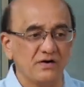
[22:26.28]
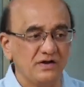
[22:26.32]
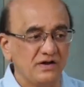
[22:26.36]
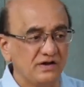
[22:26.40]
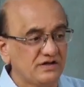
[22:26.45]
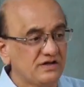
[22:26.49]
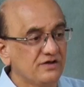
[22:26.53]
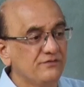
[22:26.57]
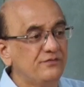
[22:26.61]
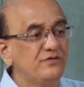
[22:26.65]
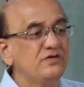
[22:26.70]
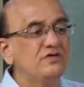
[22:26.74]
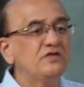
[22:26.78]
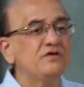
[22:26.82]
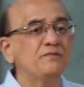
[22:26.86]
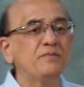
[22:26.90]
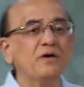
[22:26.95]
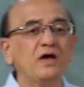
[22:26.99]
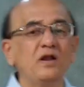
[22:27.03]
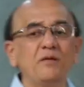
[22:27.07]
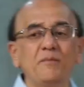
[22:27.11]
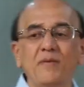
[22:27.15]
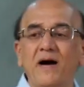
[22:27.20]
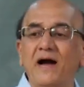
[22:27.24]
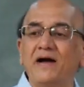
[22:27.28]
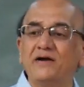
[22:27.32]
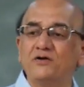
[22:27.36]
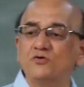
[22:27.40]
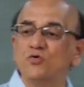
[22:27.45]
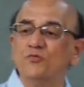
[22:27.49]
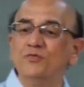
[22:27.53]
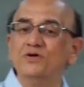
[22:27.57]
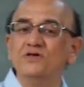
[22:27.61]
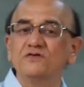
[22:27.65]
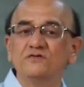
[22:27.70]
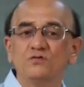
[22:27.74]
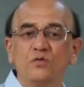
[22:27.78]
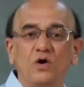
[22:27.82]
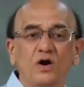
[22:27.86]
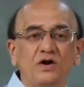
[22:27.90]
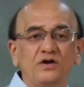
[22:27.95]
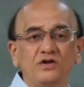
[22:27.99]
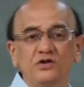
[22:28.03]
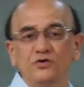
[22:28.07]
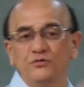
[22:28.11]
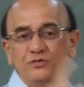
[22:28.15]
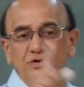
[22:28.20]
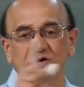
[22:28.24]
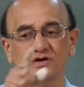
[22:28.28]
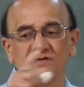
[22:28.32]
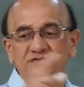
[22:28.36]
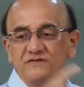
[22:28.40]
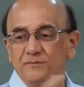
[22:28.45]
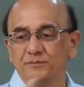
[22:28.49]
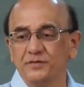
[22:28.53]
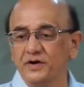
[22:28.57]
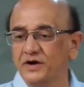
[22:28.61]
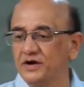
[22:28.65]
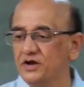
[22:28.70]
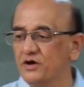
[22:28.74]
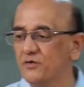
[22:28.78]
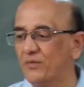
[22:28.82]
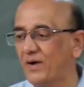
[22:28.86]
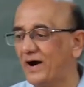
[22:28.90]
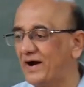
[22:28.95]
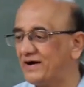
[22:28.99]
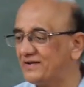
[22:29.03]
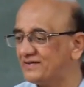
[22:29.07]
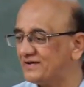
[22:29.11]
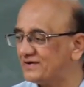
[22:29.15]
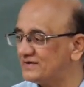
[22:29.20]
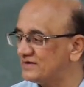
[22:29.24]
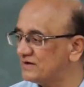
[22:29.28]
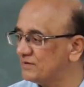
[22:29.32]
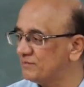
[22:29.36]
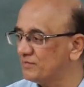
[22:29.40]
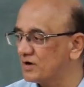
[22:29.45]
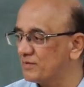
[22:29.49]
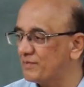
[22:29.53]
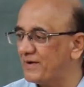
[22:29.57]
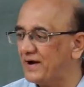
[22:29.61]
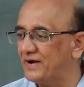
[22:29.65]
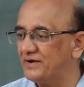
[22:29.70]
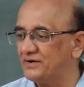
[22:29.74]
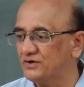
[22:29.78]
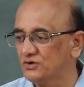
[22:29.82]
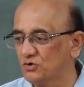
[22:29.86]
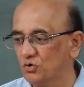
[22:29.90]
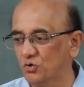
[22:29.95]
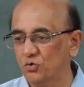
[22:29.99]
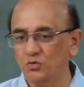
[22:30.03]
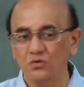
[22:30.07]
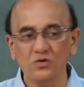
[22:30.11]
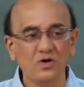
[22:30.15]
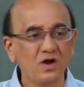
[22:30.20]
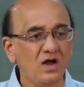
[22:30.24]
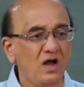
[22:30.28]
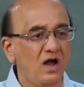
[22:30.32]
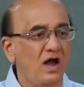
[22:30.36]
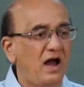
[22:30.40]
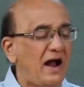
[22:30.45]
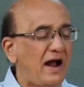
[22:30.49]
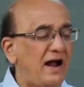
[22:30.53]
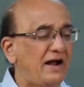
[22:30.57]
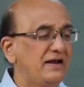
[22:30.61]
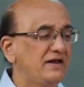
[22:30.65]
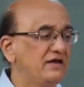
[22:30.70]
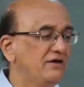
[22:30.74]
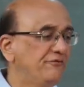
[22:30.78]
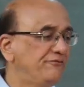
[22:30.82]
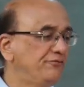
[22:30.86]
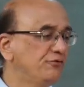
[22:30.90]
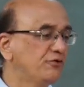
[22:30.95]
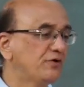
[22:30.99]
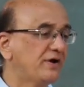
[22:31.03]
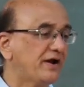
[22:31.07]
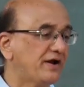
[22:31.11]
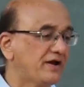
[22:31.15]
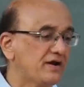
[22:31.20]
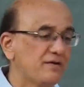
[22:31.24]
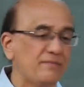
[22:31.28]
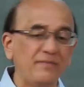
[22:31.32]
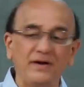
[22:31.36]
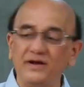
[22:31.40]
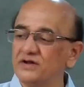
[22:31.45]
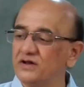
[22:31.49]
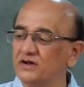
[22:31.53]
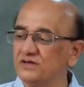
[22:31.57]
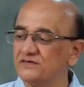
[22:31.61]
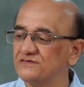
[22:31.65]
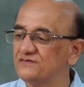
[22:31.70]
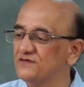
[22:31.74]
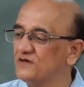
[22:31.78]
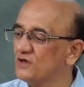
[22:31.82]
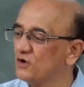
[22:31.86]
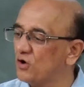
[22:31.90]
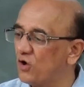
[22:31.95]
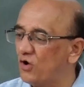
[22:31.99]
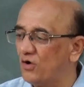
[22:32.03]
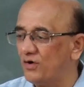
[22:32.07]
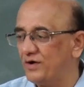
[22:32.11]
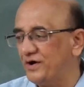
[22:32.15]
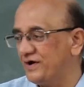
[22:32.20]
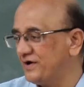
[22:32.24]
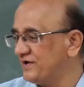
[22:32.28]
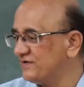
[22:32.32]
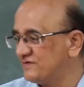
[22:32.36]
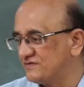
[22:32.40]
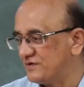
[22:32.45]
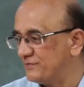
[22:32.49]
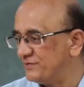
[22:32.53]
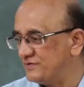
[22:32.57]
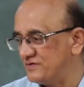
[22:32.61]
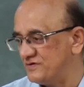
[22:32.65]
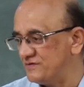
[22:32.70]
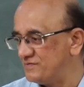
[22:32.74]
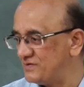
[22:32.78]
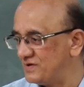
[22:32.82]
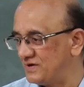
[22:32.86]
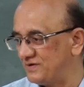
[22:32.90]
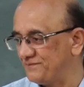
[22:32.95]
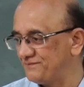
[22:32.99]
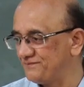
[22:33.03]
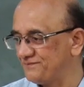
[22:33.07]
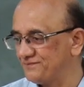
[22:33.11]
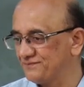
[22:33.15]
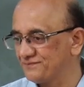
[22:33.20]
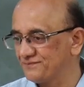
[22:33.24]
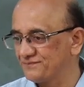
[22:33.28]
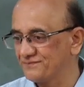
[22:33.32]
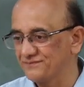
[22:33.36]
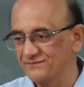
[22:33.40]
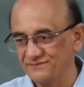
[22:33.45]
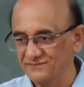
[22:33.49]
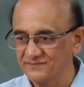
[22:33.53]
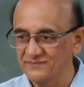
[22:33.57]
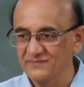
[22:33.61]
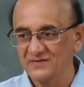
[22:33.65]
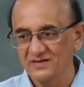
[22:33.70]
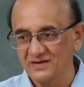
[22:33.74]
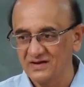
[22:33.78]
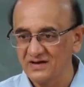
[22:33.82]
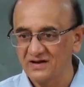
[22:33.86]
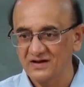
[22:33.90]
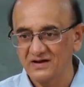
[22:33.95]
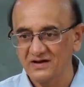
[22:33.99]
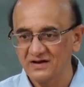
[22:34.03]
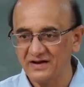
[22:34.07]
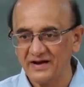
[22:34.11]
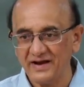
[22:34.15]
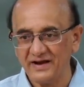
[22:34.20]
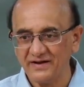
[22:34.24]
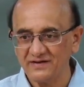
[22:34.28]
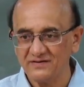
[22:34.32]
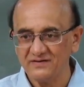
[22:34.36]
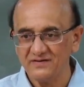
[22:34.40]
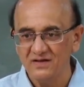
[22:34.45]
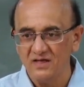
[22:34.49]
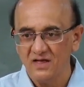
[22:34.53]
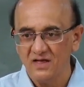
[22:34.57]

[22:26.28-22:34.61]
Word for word: divisible by 2 means what? You will simply divide that number by 2 and if you get remainder 0 it is divisible, correct?